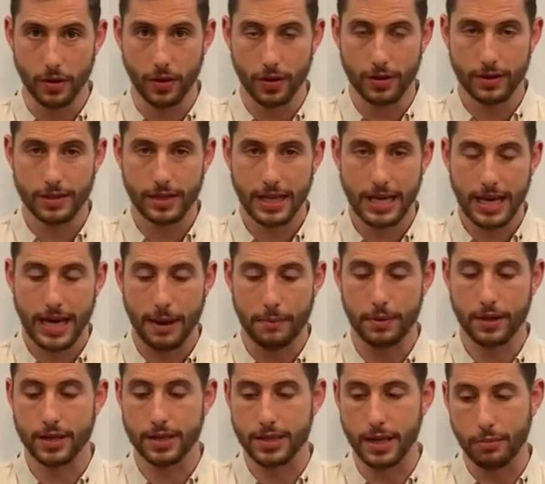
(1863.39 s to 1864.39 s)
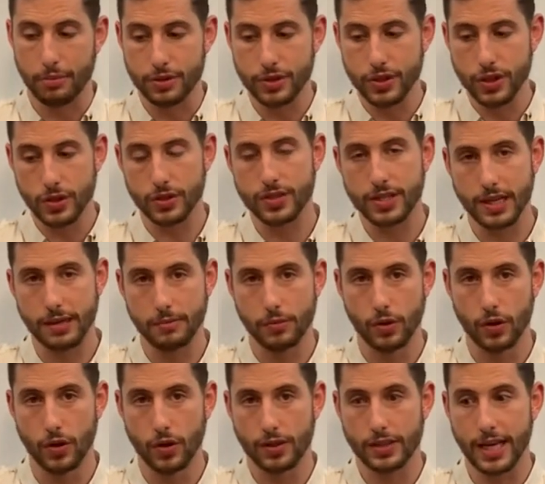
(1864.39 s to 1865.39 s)
more, and because they're producing
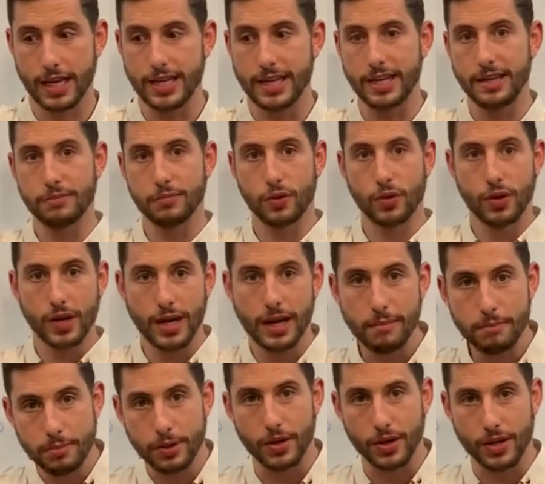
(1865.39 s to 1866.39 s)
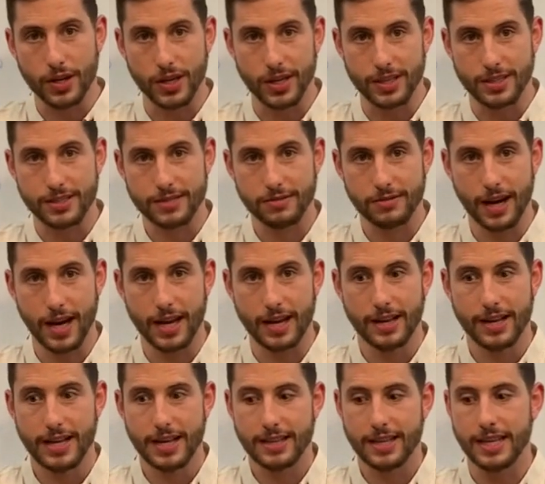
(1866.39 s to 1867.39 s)
more, they need more input goods, right?
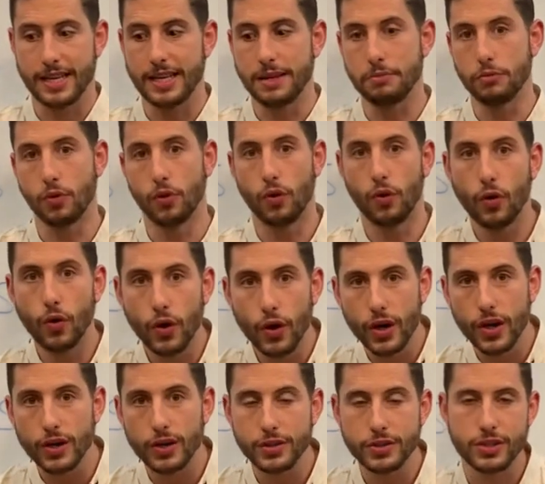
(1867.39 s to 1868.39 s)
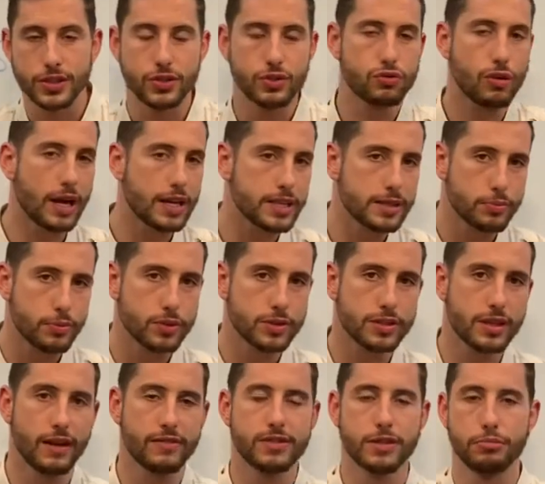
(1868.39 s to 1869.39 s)
They need more oil to transport
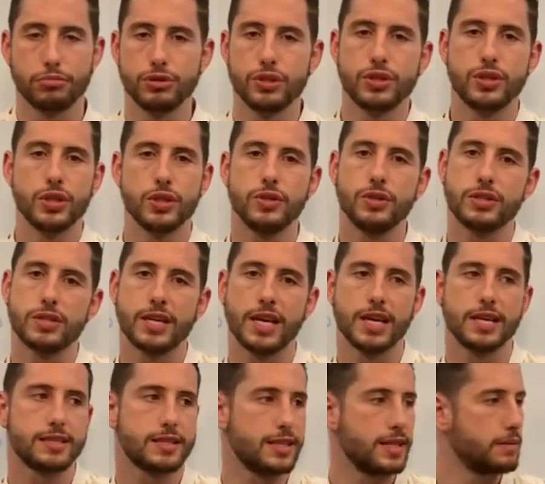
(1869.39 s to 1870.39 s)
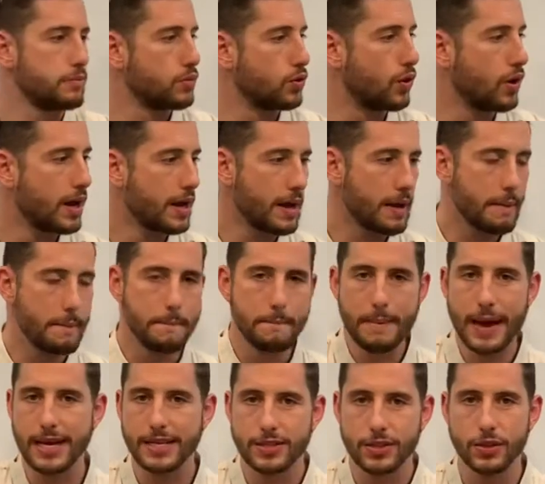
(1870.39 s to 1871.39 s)
stuff, to produce things. They need more
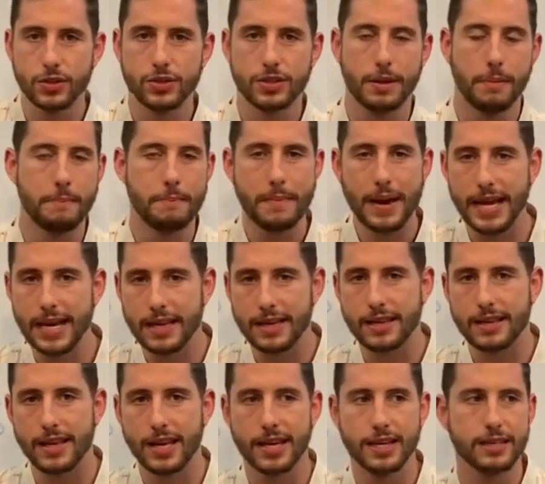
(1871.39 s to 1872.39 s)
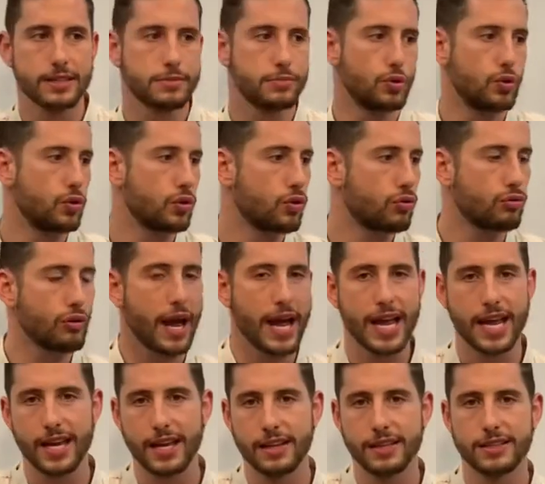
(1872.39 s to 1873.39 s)
metal to make things, more
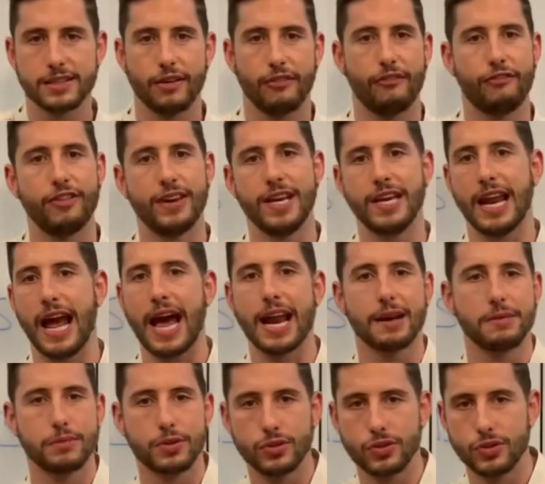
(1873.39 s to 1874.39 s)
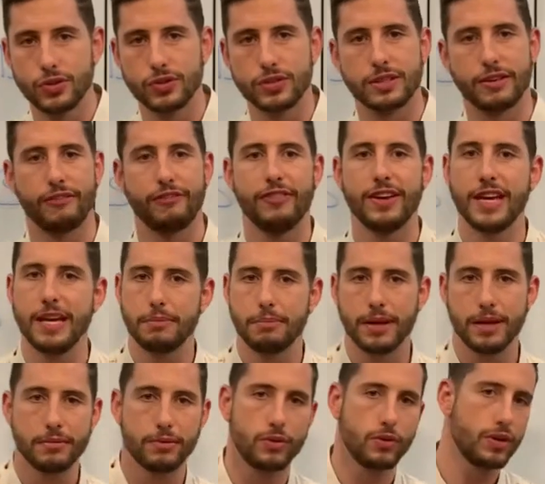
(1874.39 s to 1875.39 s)
grain to feed animals, to feed
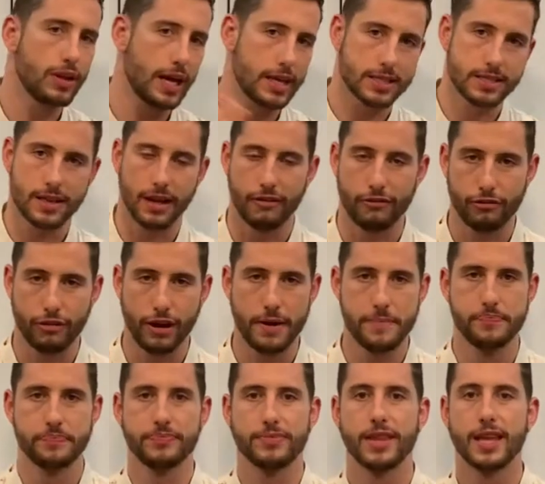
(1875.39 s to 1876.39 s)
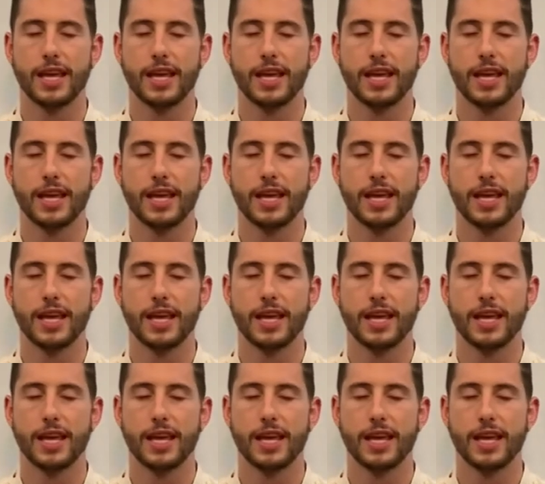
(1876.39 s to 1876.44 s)
people, all that stuff, right?